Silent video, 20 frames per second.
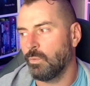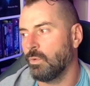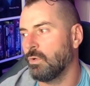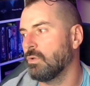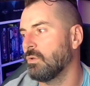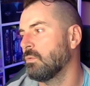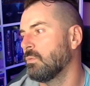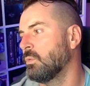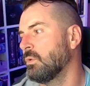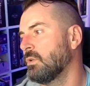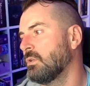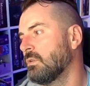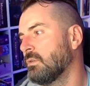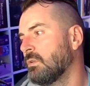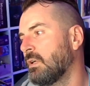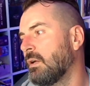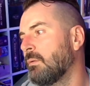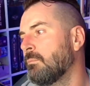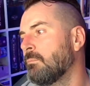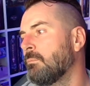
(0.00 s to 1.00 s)

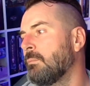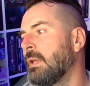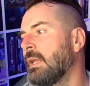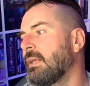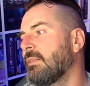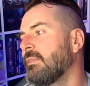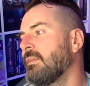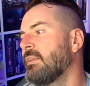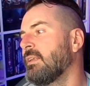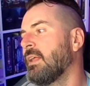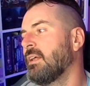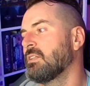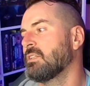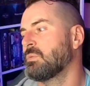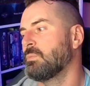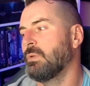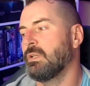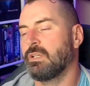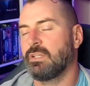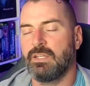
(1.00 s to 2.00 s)
we'll make the
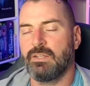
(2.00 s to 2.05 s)
announcement,